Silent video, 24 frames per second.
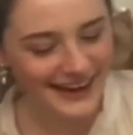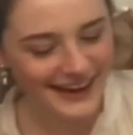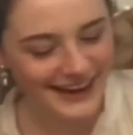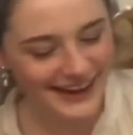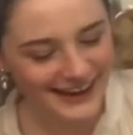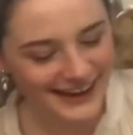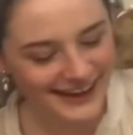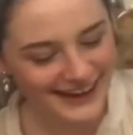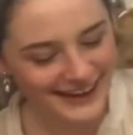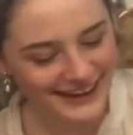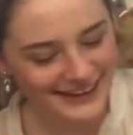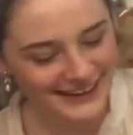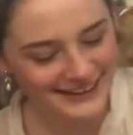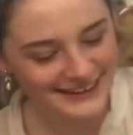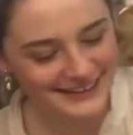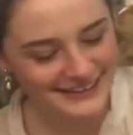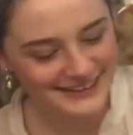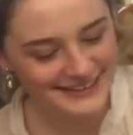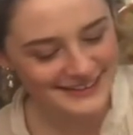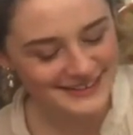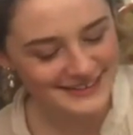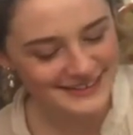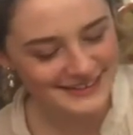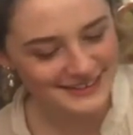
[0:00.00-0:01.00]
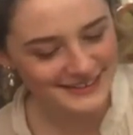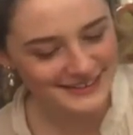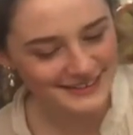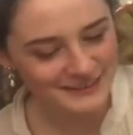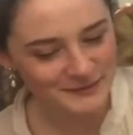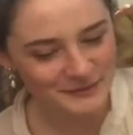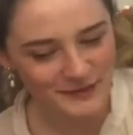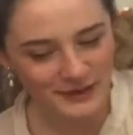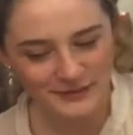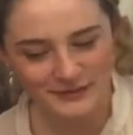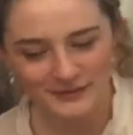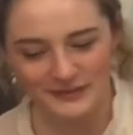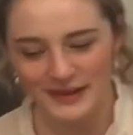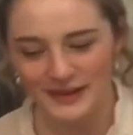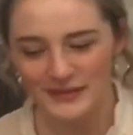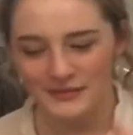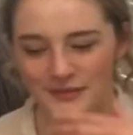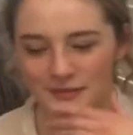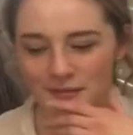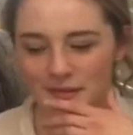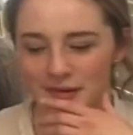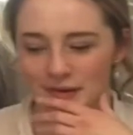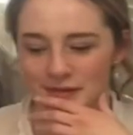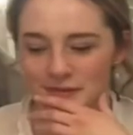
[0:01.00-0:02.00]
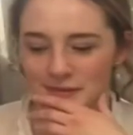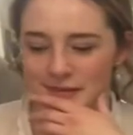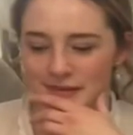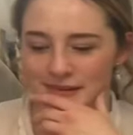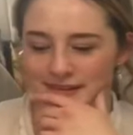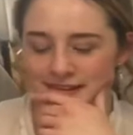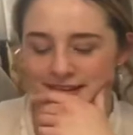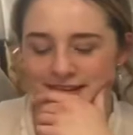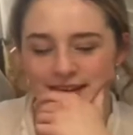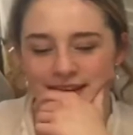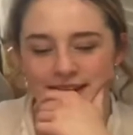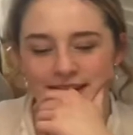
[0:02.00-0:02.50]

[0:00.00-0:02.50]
And my favourite moment.